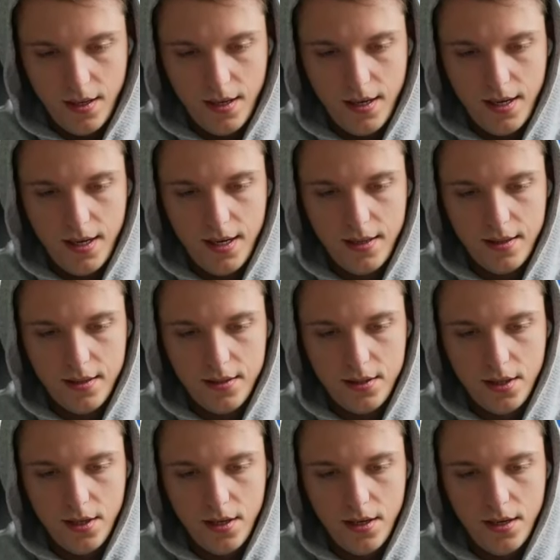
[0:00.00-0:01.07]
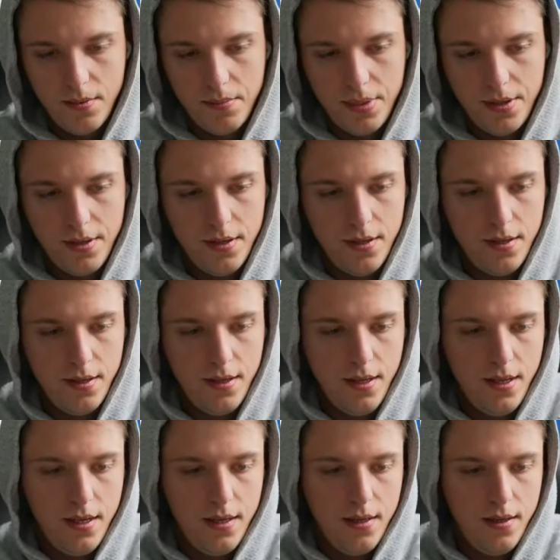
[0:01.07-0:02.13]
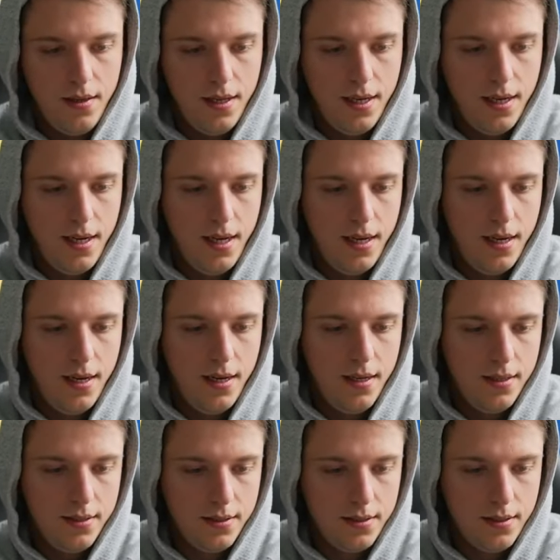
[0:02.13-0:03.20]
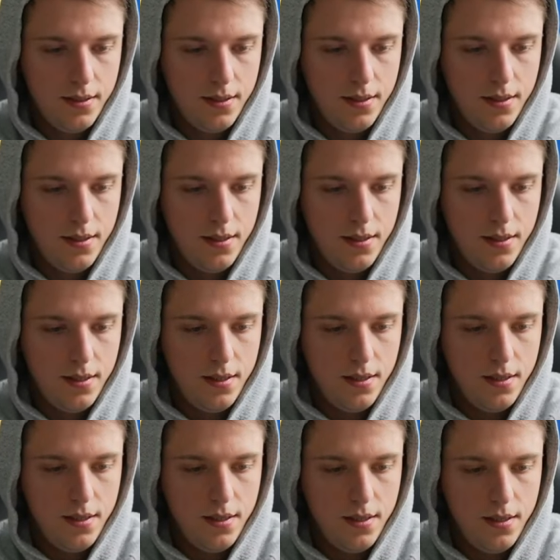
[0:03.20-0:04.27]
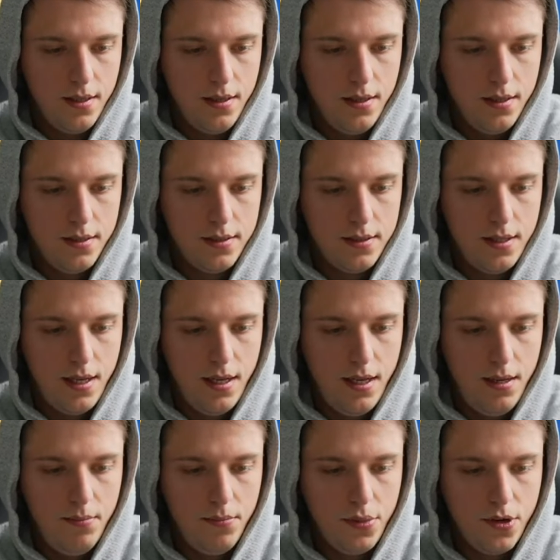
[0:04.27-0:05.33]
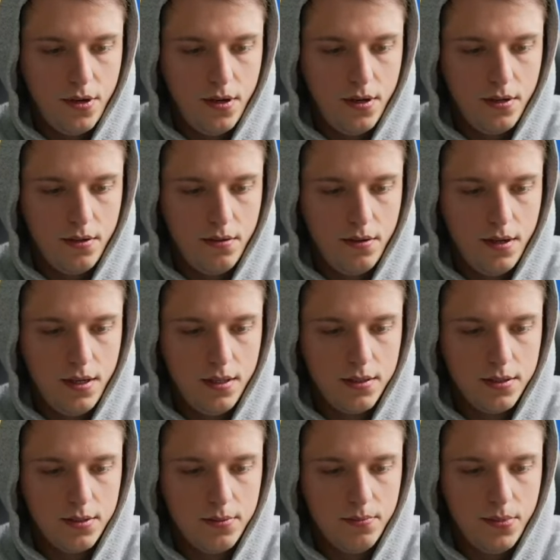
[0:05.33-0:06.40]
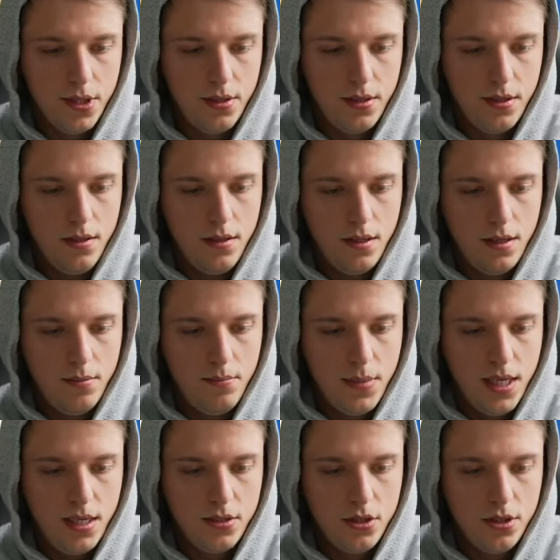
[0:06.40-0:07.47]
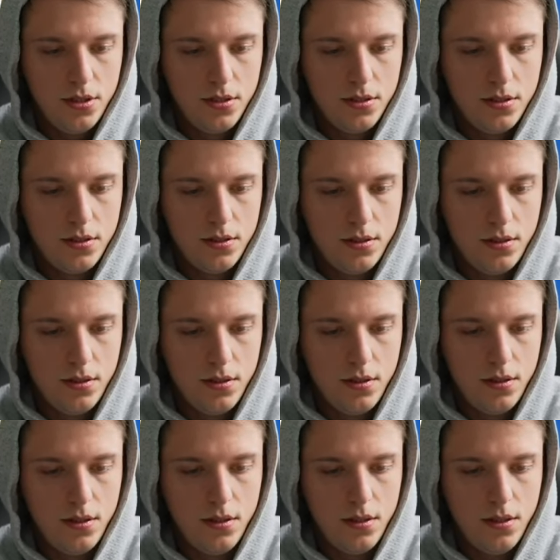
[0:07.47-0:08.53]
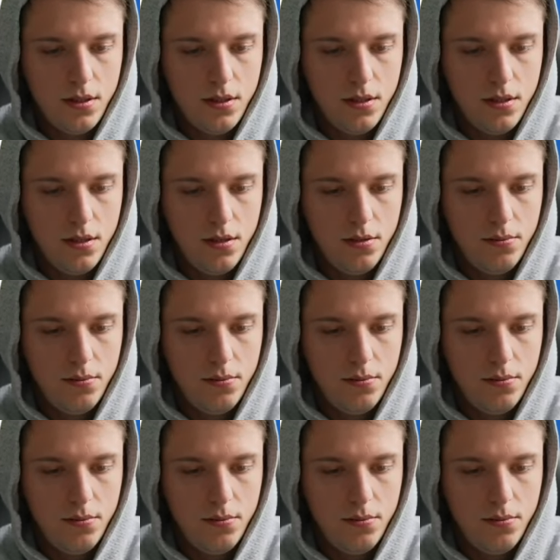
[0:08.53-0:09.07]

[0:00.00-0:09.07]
at the top that has the same progress bar that matches the